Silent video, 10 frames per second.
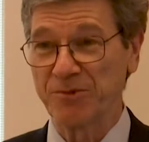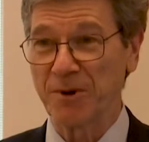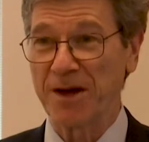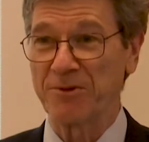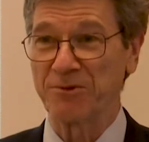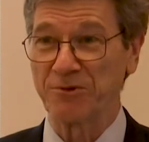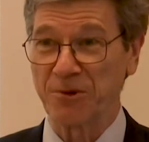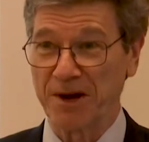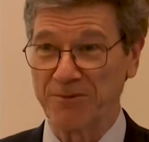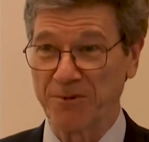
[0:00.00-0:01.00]
rather
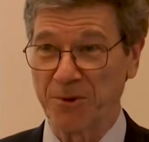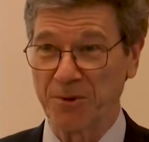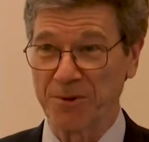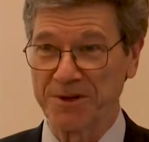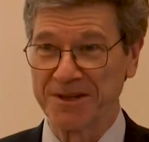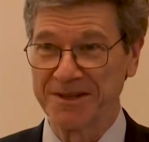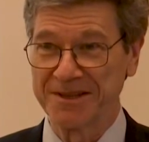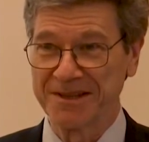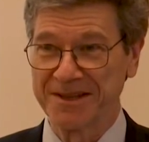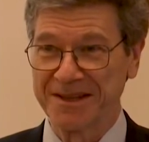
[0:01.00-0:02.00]
straightforward
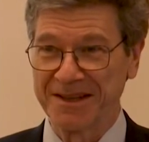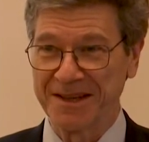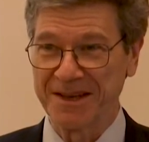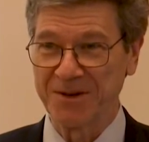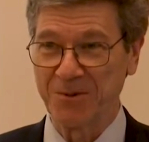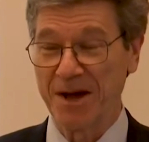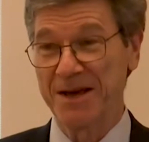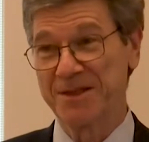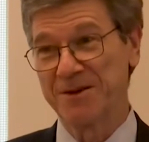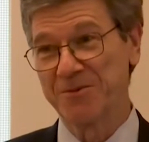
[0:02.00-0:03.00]
in a
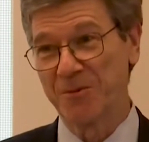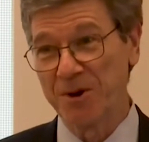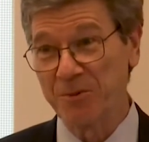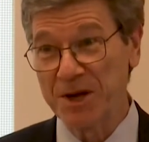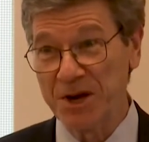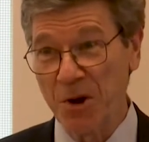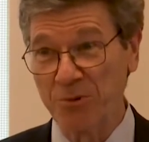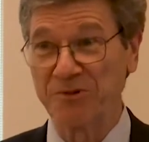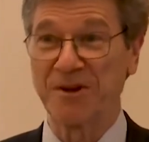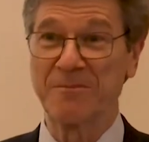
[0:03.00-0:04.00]
way that when we know
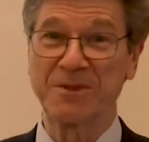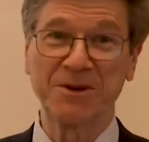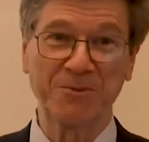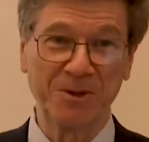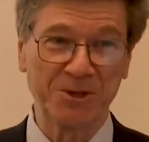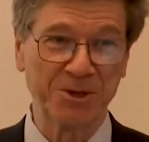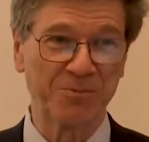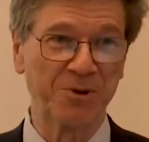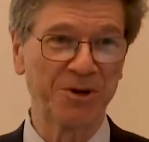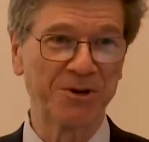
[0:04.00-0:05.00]
something, we should
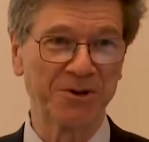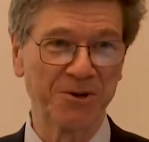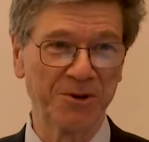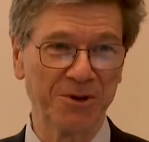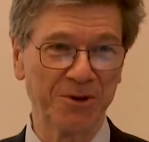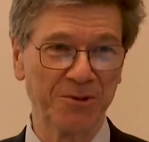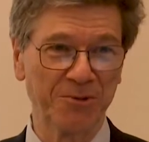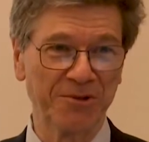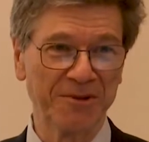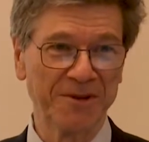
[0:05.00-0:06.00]
put it to good
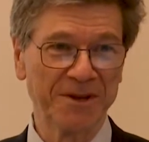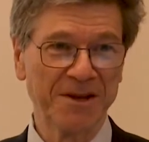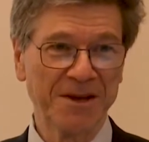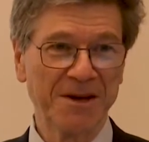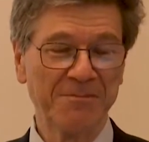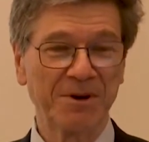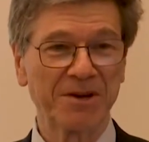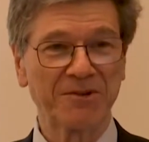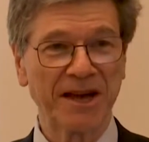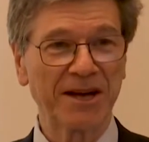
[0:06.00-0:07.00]
use. But
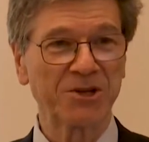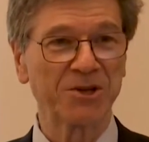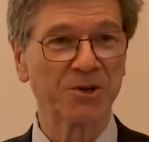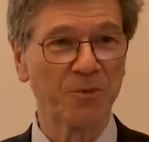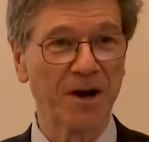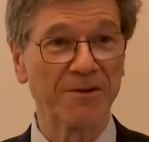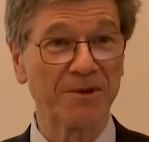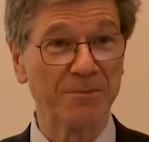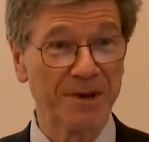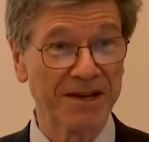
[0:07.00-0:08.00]
it's actually one of
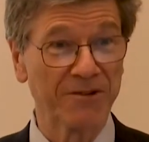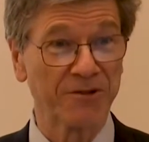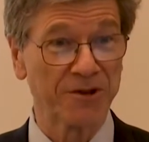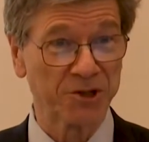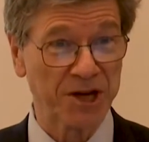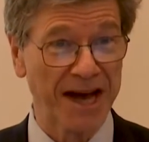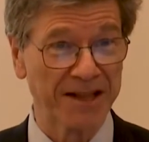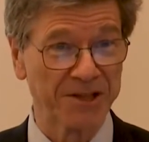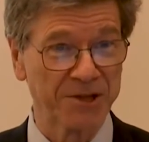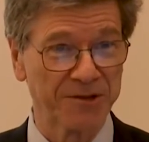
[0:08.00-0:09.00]
the biggest
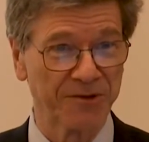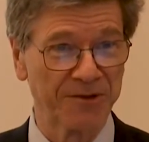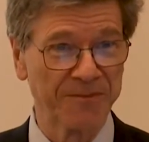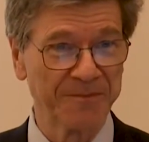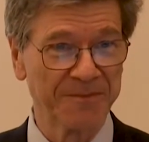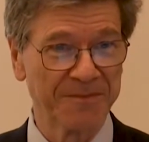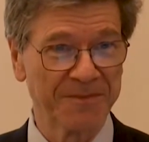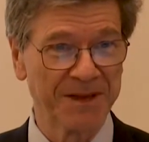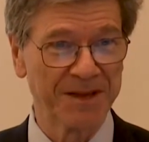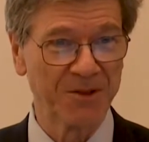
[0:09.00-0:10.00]
challenges
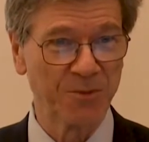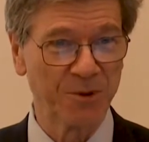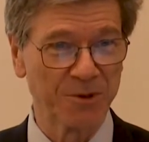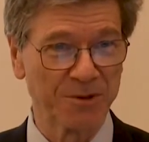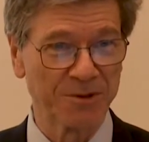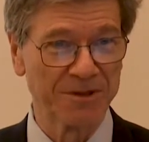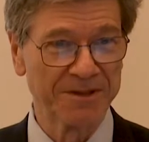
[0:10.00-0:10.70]
in the world.